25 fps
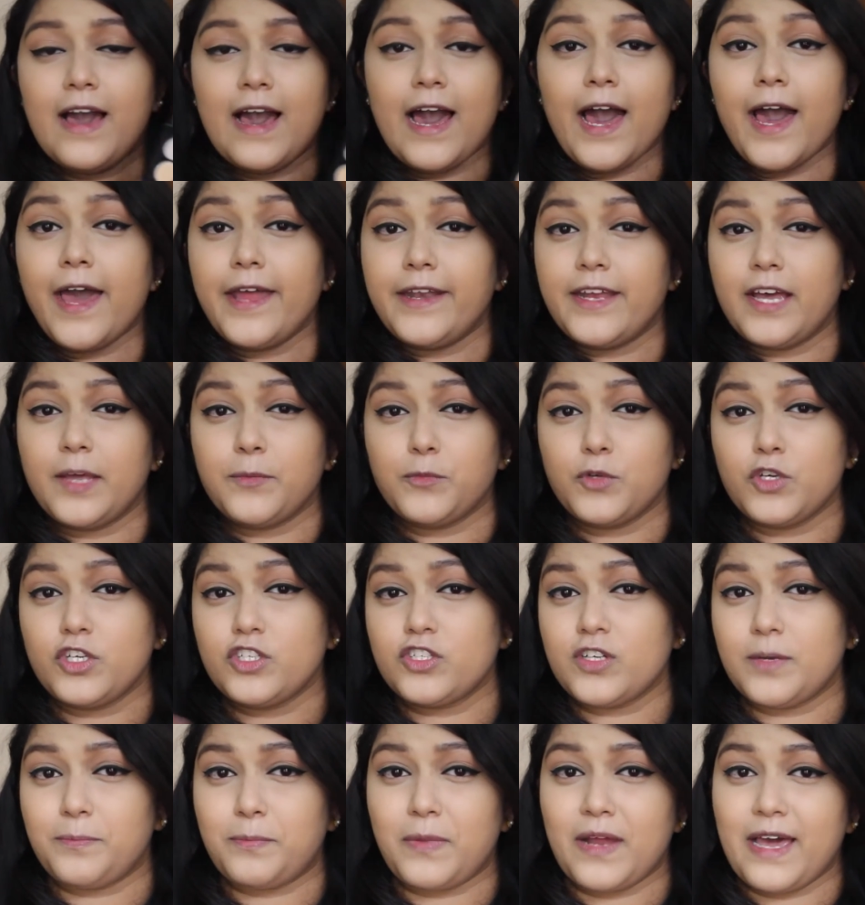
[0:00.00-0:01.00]
and I'm
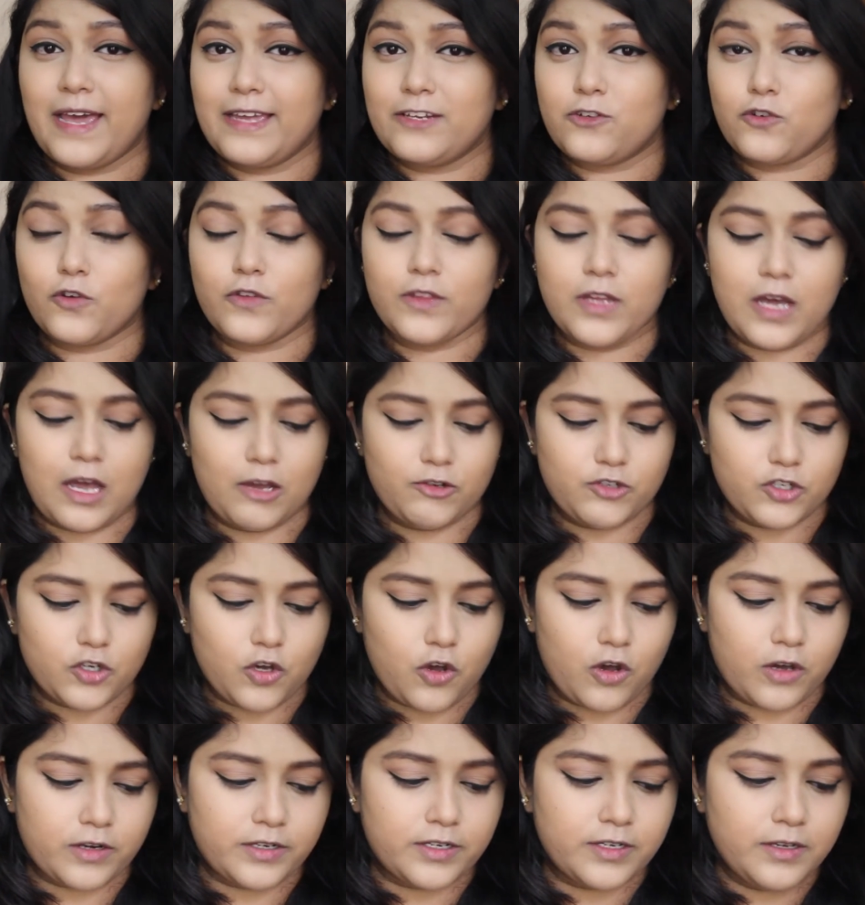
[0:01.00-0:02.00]
going to apply it on the outer
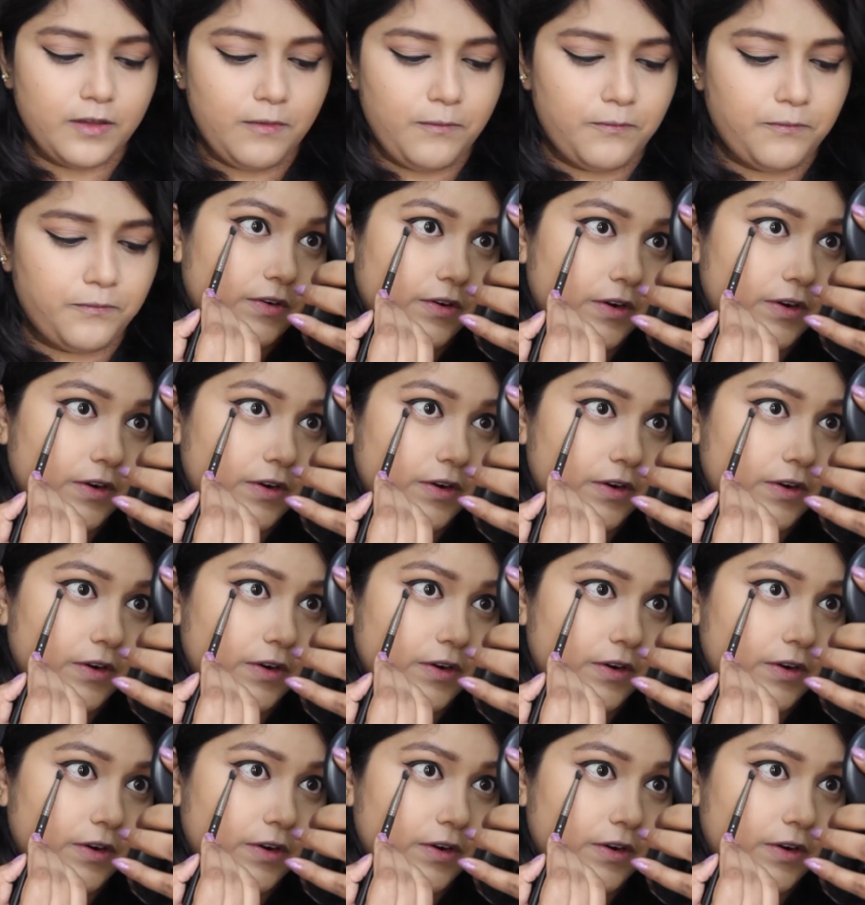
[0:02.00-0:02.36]
corner.